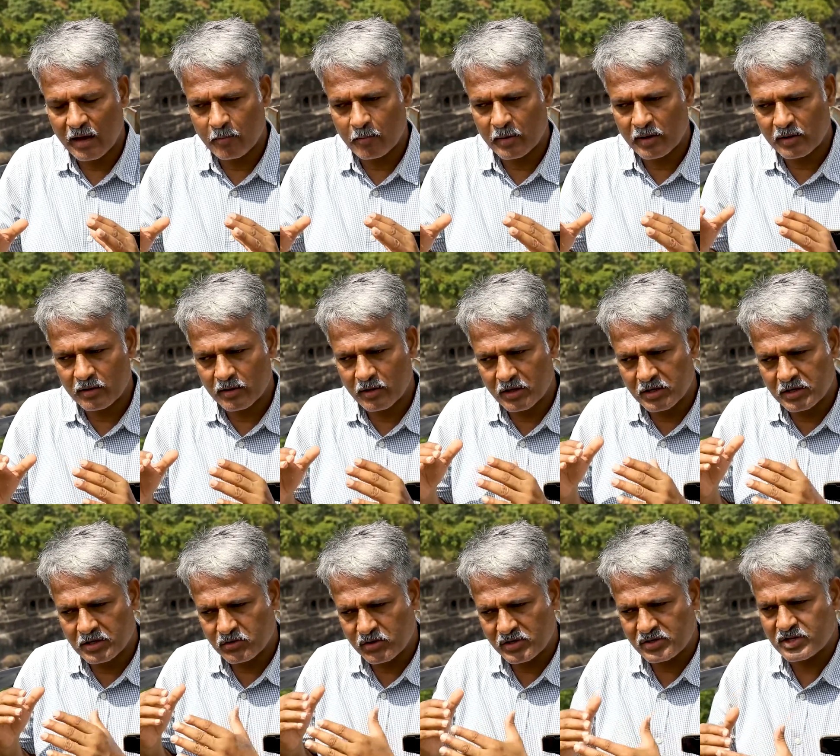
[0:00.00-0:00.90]
But
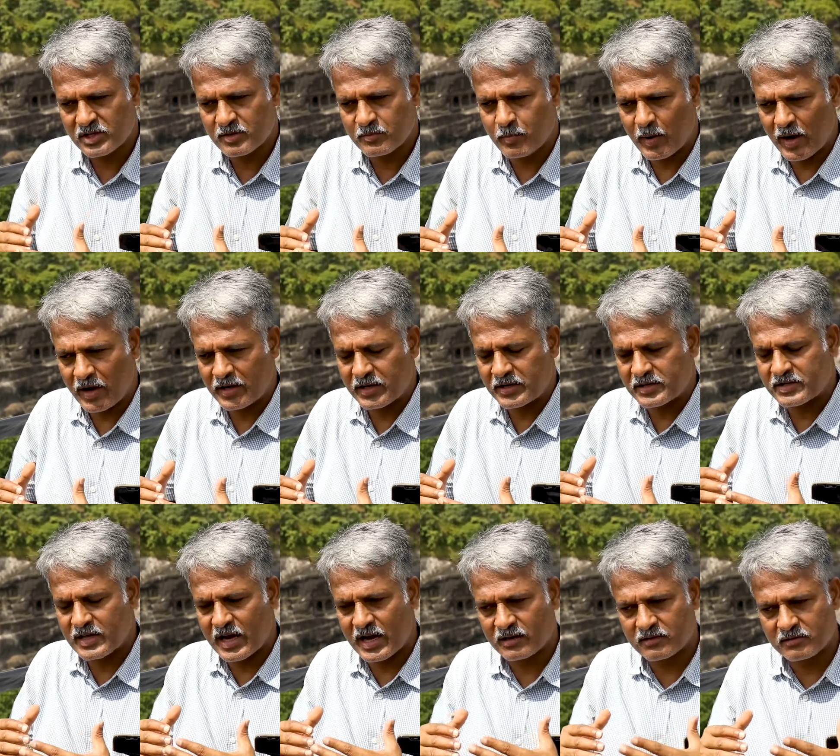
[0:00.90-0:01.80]
interesting part is
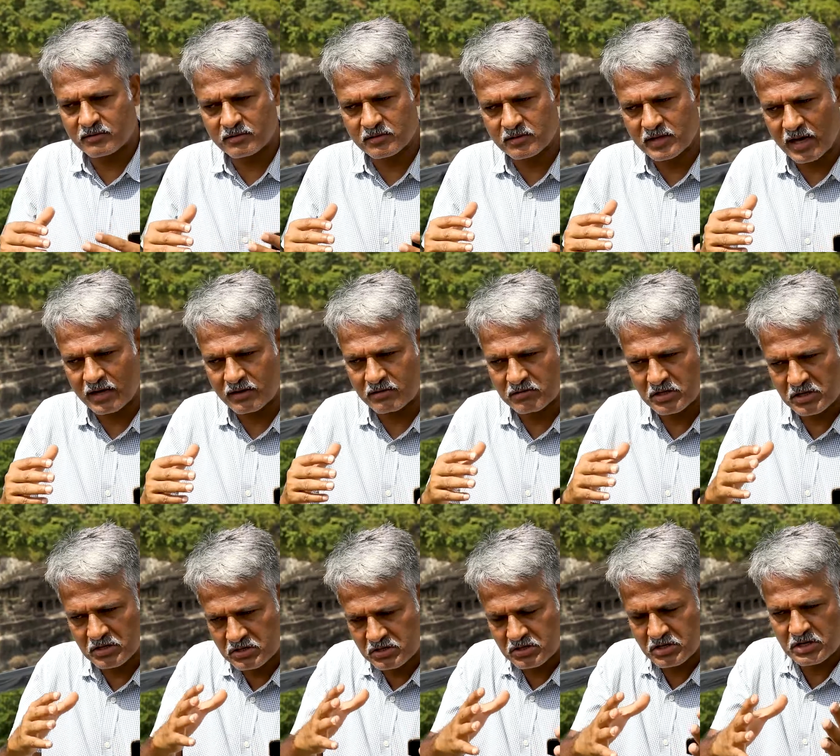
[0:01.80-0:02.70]
that
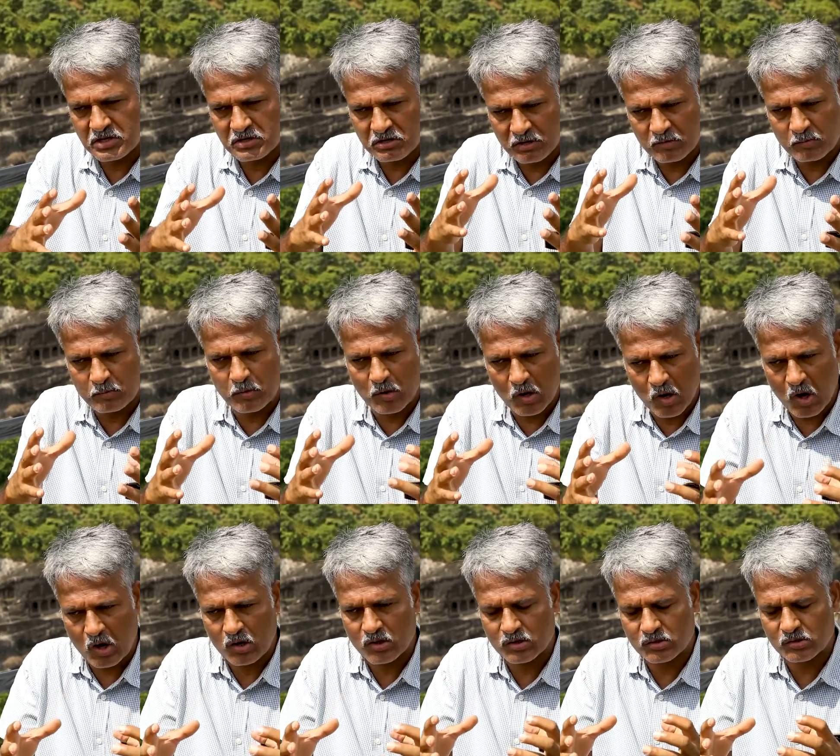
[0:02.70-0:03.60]
this central
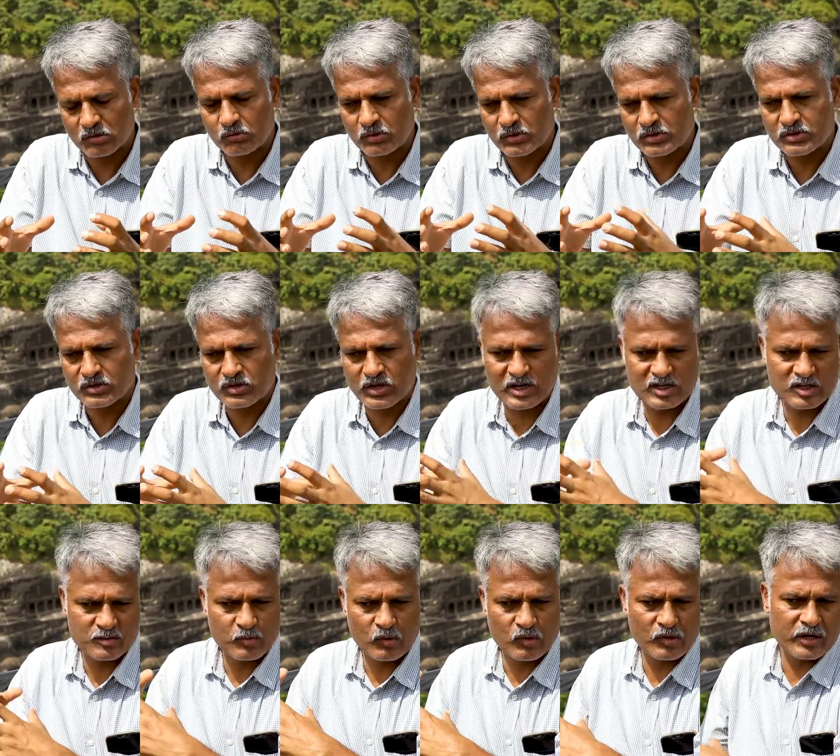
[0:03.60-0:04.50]
block was
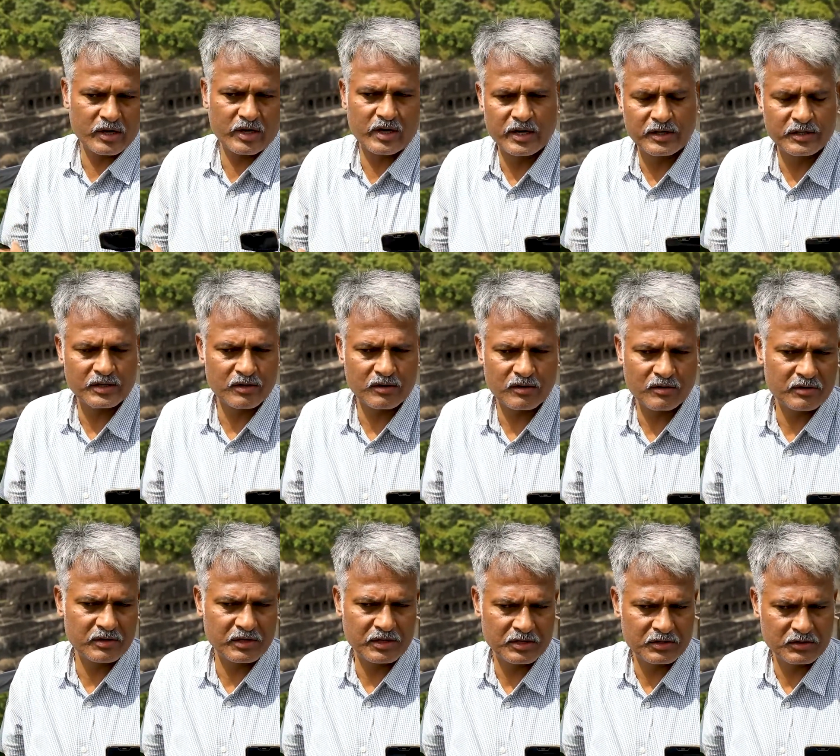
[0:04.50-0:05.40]
transported later
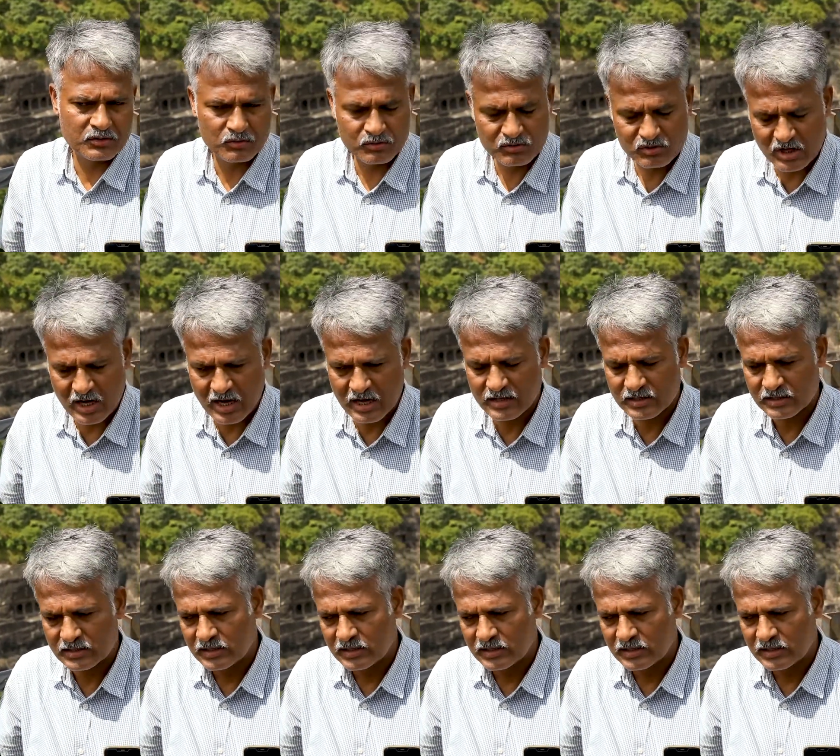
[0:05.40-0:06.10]
on to Kucha.